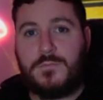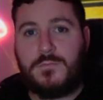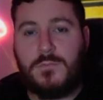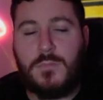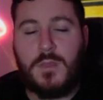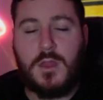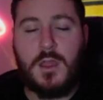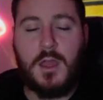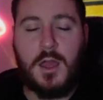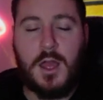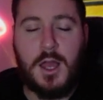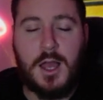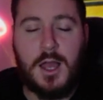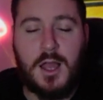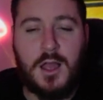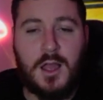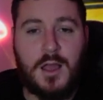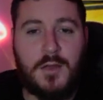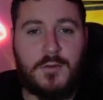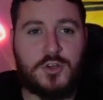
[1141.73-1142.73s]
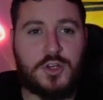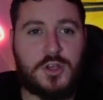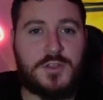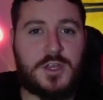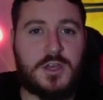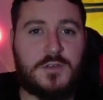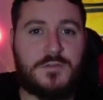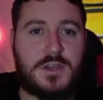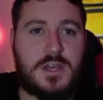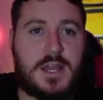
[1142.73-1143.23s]
I'm trying to go
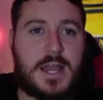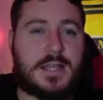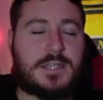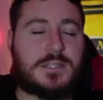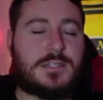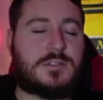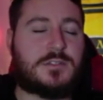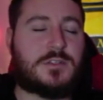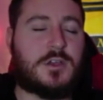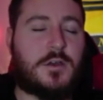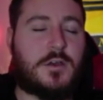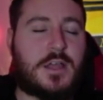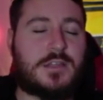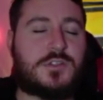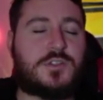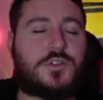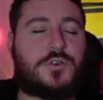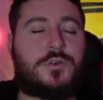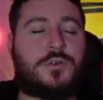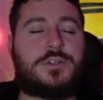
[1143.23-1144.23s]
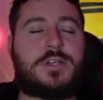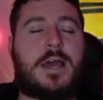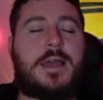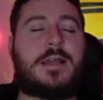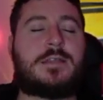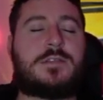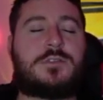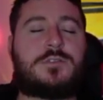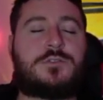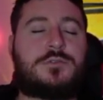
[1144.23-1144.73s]
to the next. So that's two
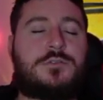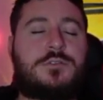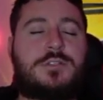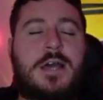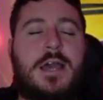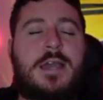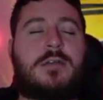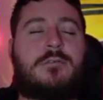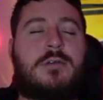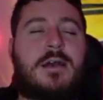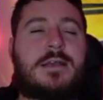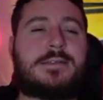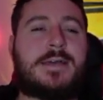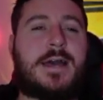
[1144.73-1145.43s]
takeaways out of